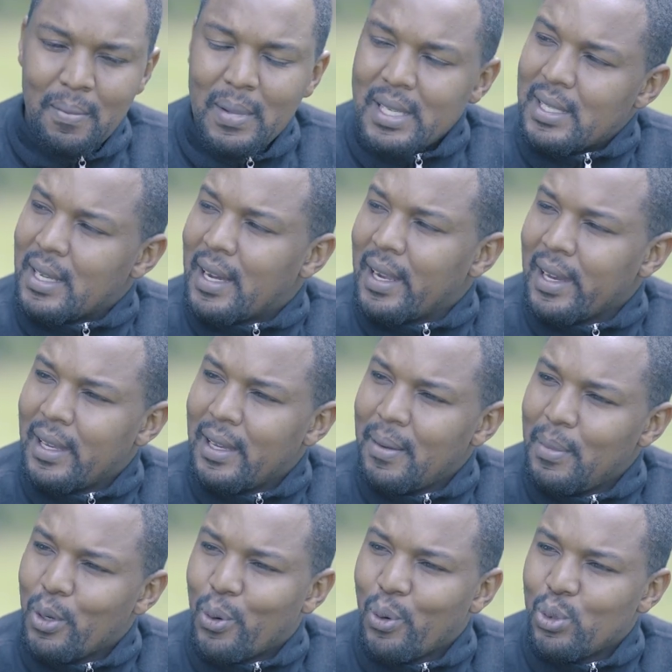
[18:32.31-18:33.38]
basically
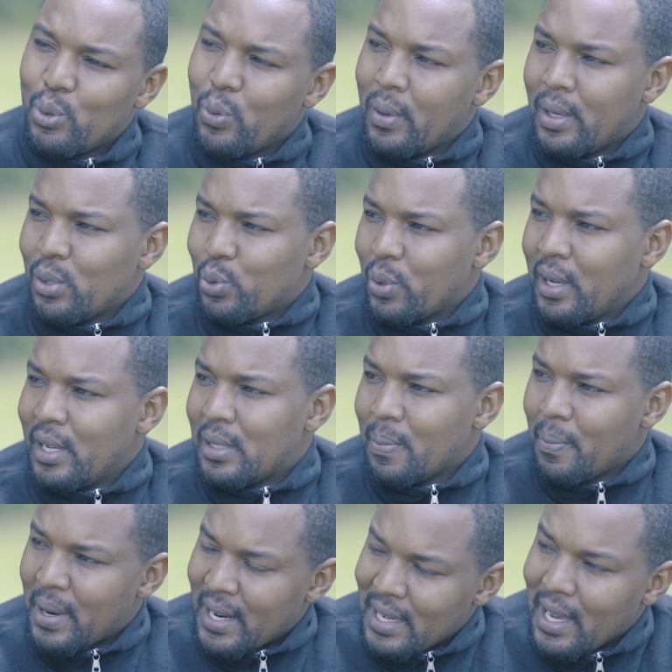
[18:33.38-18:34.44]
because you want to get
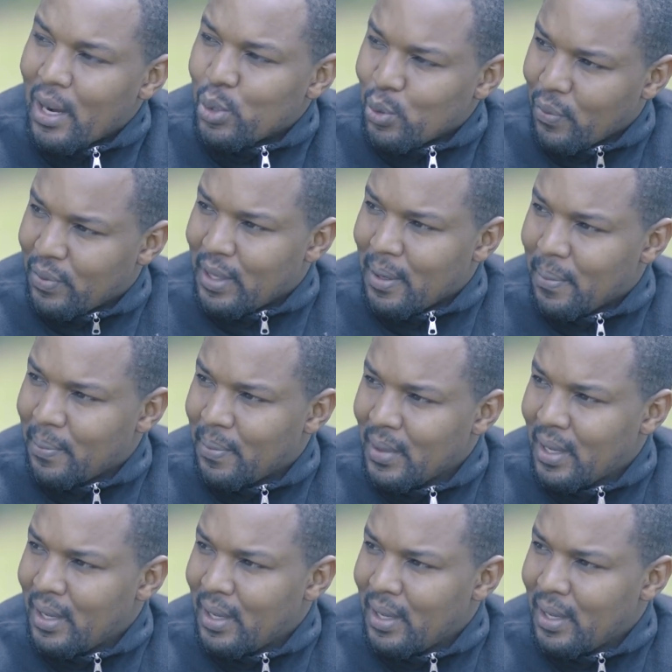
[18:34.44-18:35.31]
money out of them.